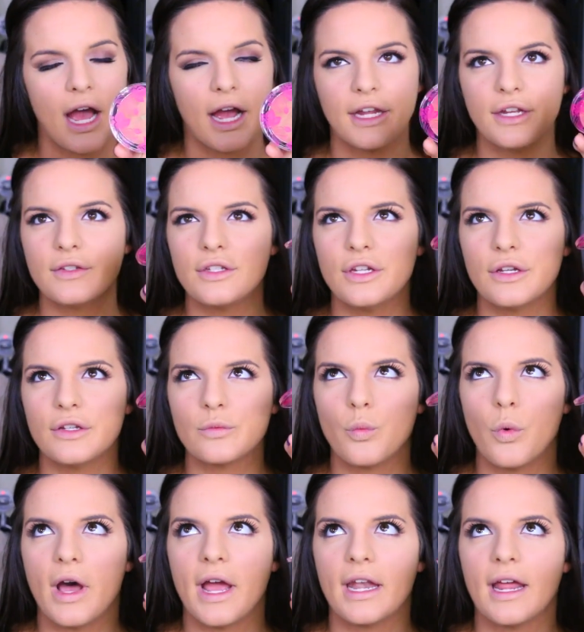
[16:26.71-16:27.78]
I used to use
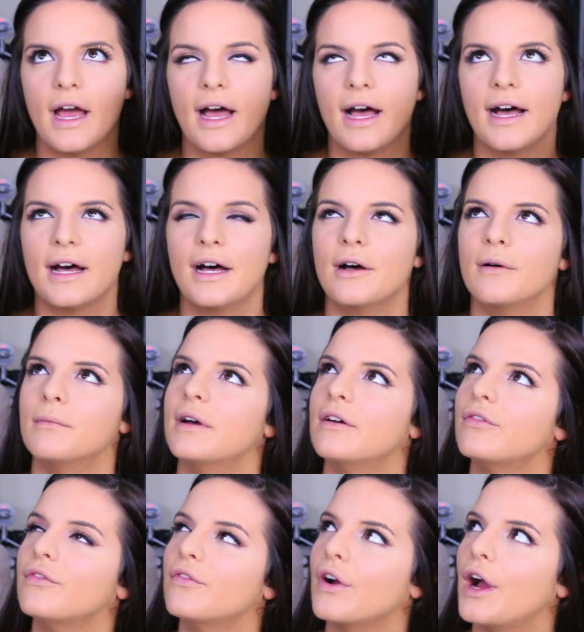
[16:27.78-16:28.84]
one
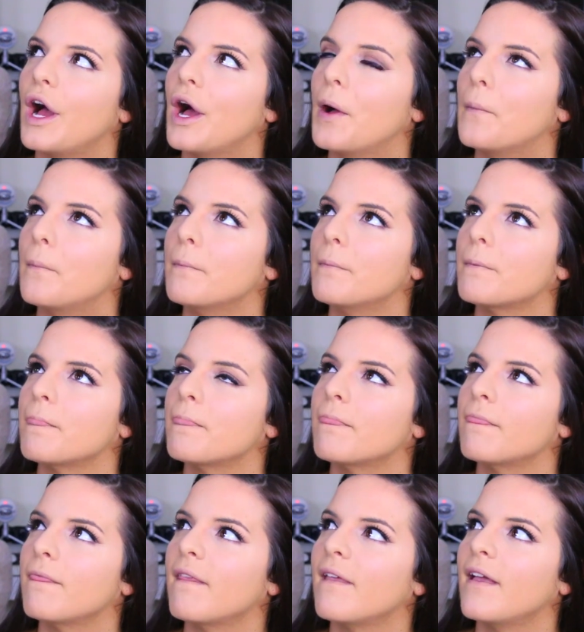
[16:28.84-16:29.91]
um, from
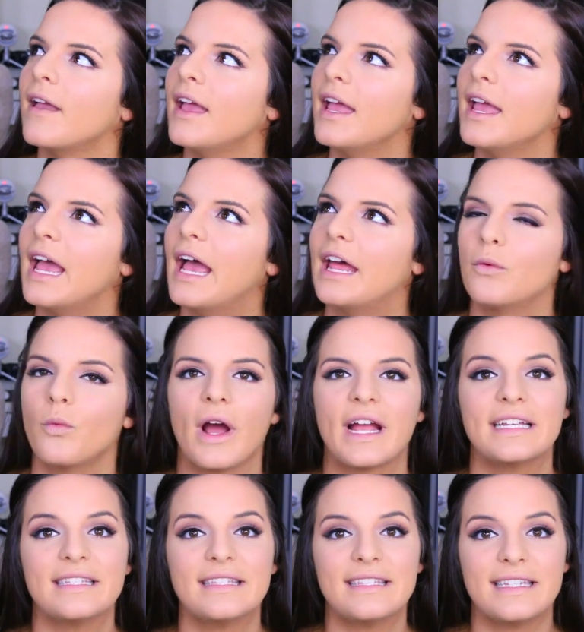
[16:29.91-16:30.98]

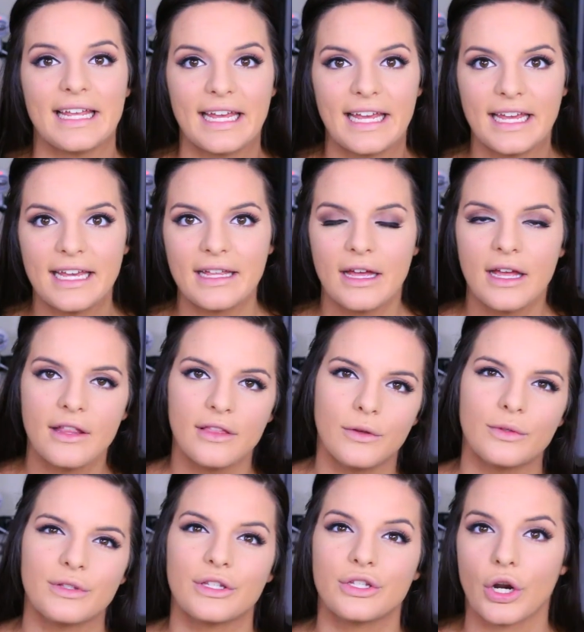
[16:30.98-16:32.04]
NYC.
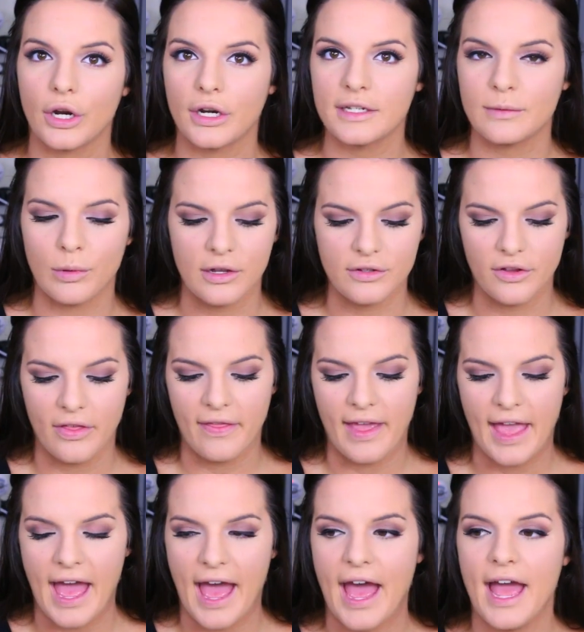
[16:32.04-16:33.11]
It was the darkest bronzer that they
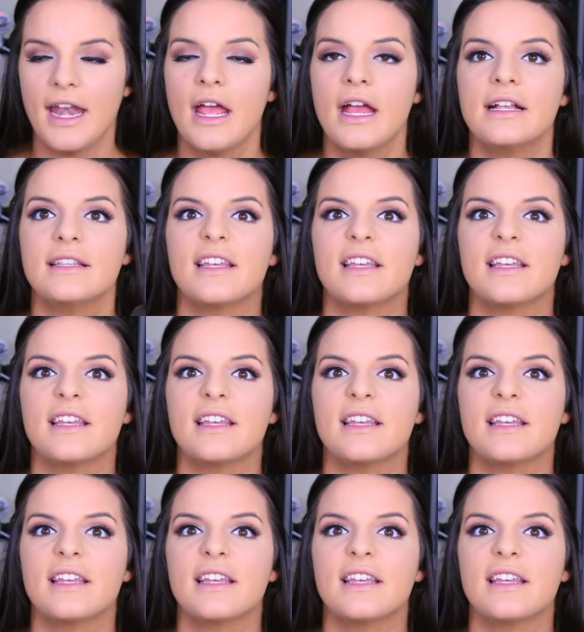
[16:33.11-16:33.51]
had.